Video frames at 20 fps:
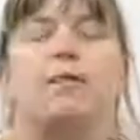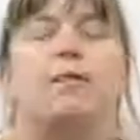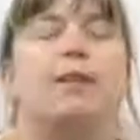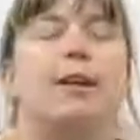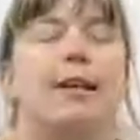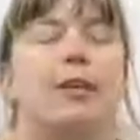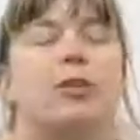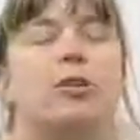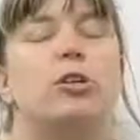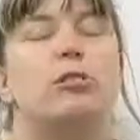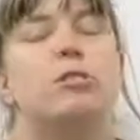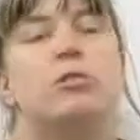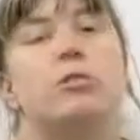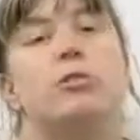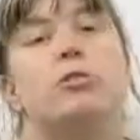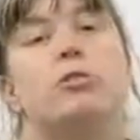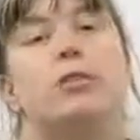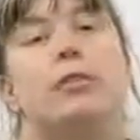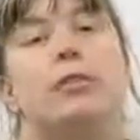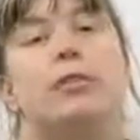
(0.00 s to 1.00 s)
of
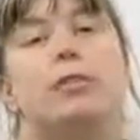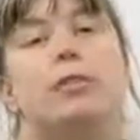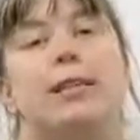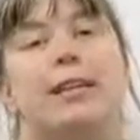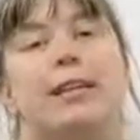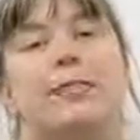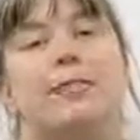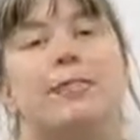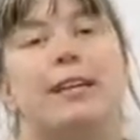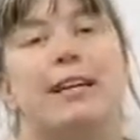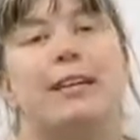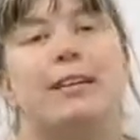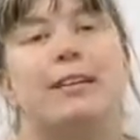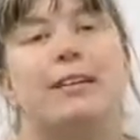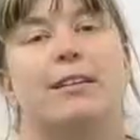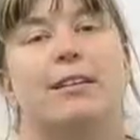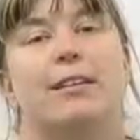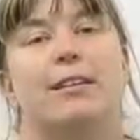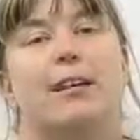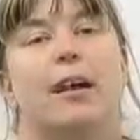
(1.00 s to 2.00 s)
Vancouver do you live
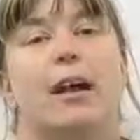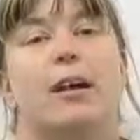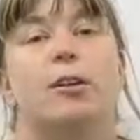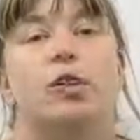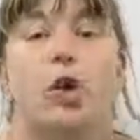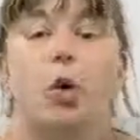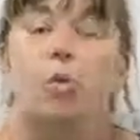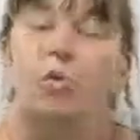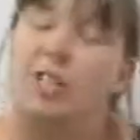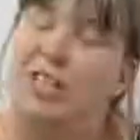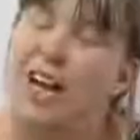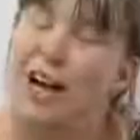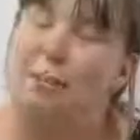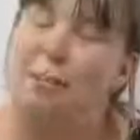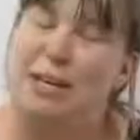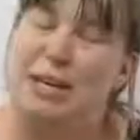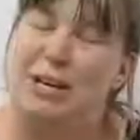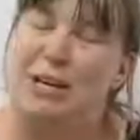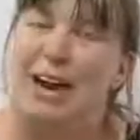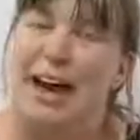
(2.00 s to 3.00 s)
in? Don't tell
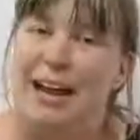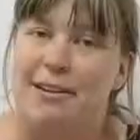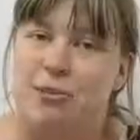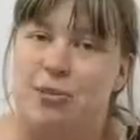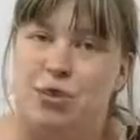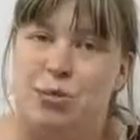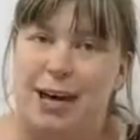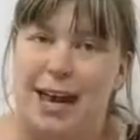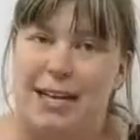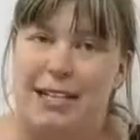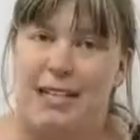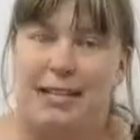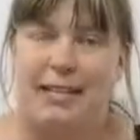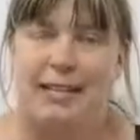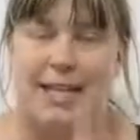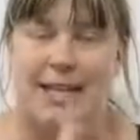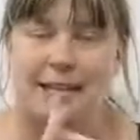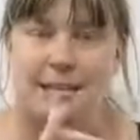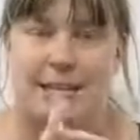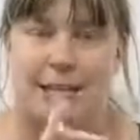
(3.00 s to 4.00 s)
me your
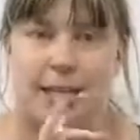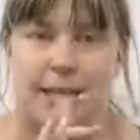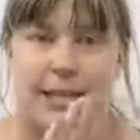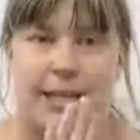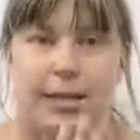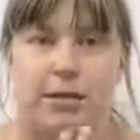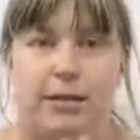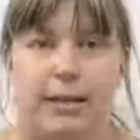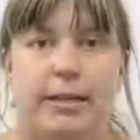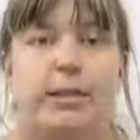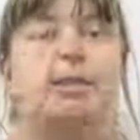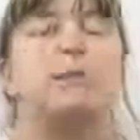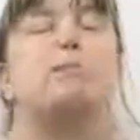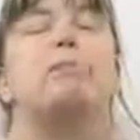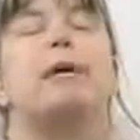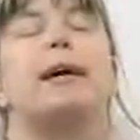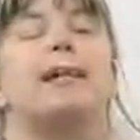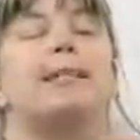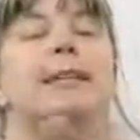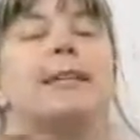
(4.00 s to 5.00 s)
address, that's a secret,
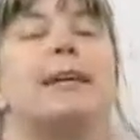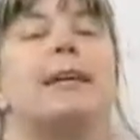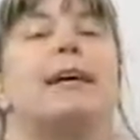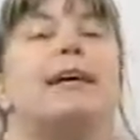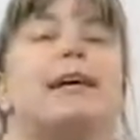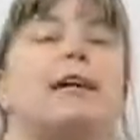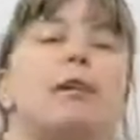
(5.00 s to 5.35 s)
but